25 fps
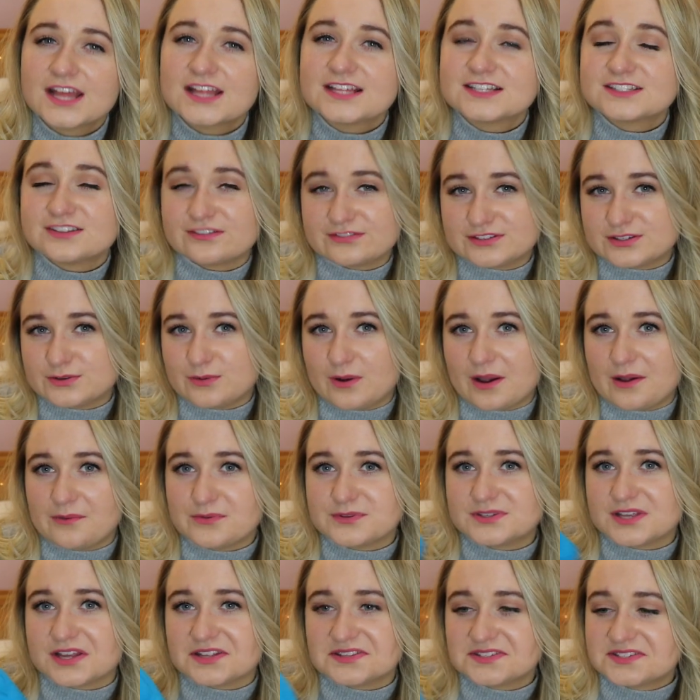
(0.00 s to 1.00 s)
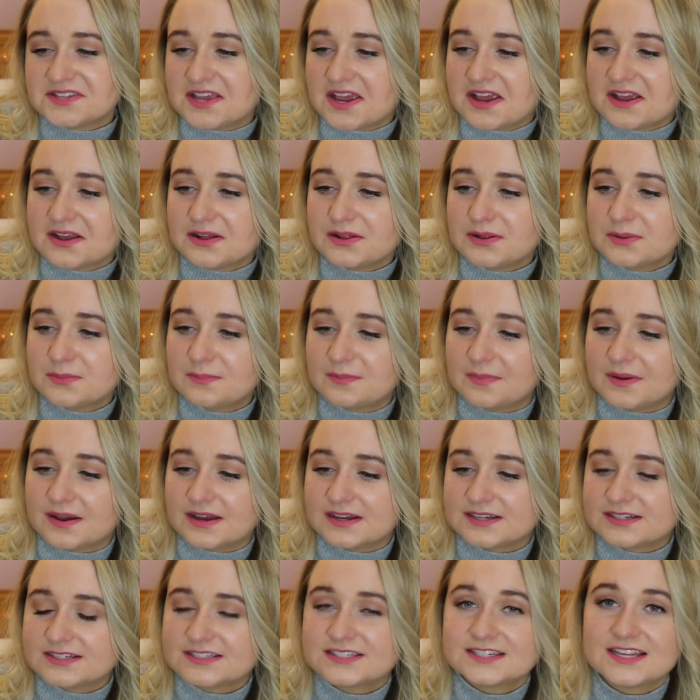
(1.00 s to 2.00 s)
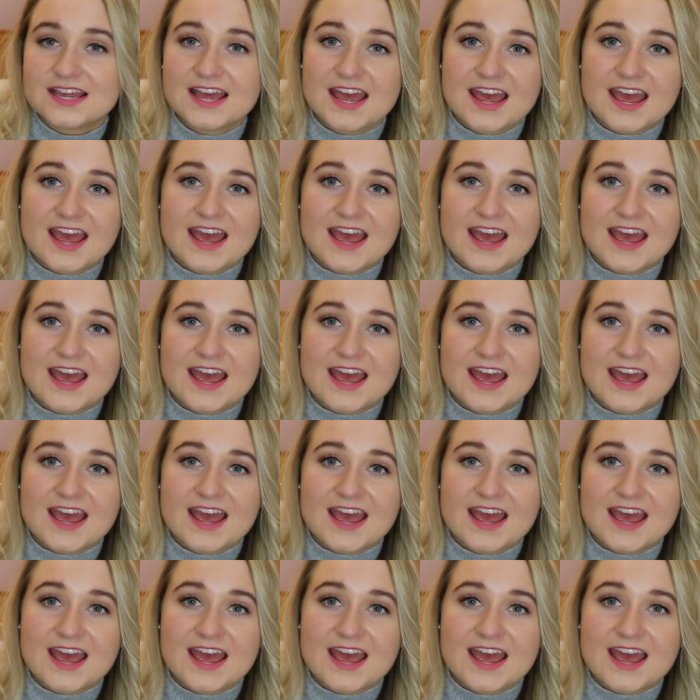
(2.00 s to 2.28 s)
It's obviously why it was on sale, but